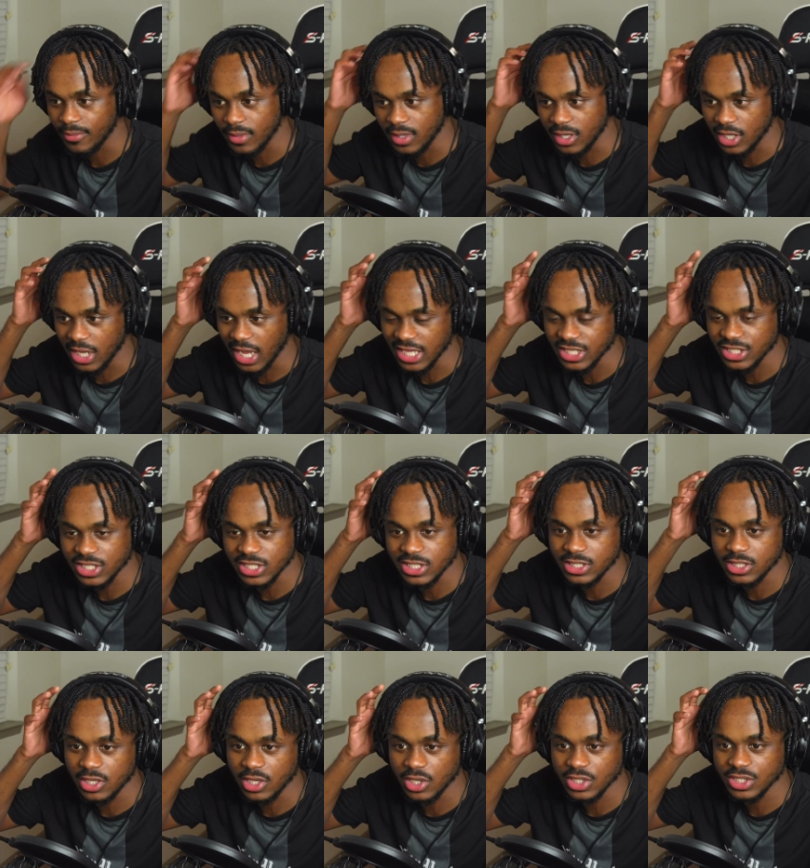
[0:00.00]
caught
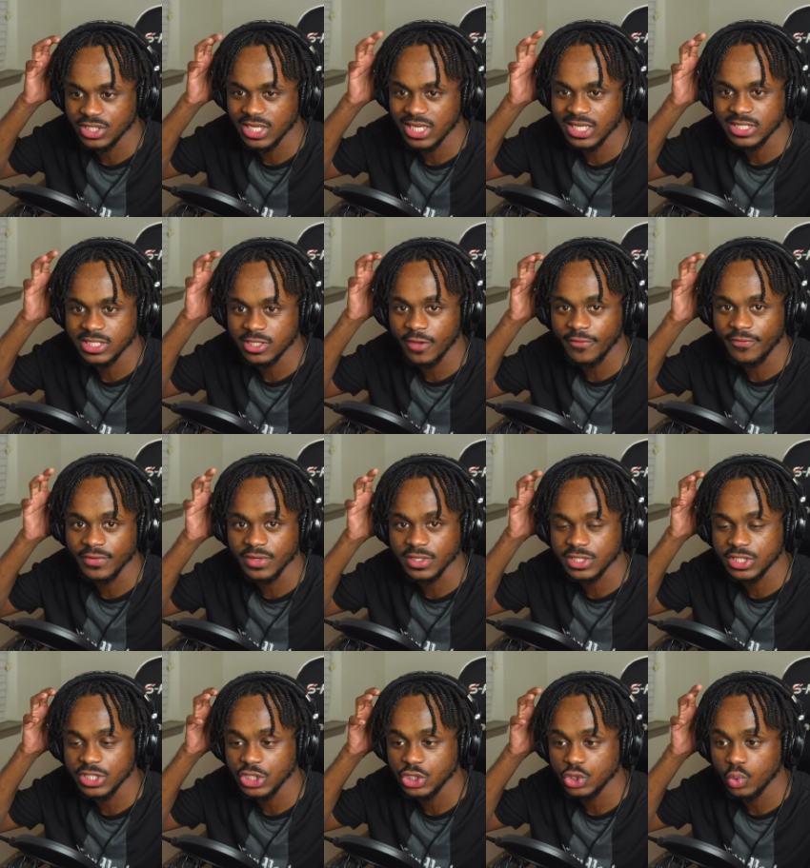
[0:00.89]
yourself in a
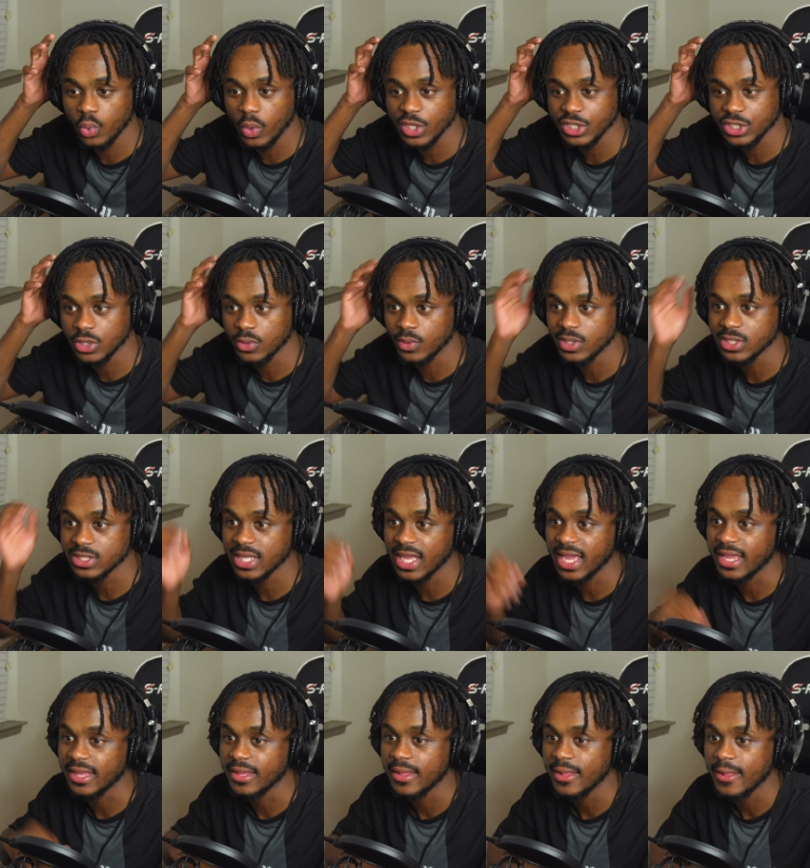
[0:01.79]
situation where it's like